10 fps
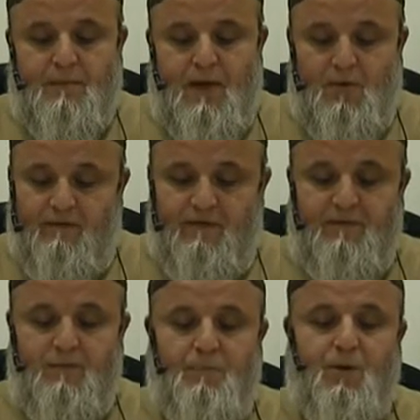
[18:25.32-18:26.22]

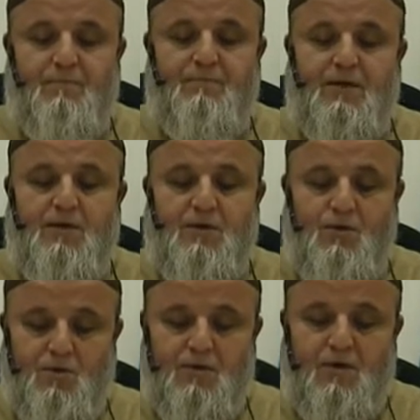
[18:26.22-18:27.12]
However, upon being
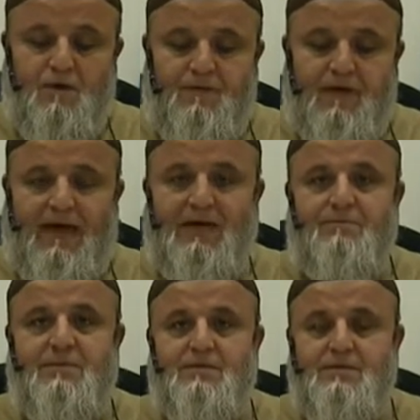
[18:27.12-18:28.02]
cured of the
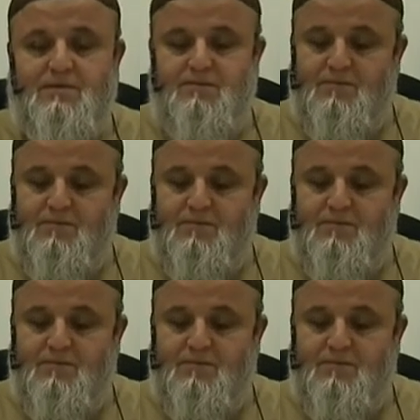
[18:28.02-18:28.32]
ailment,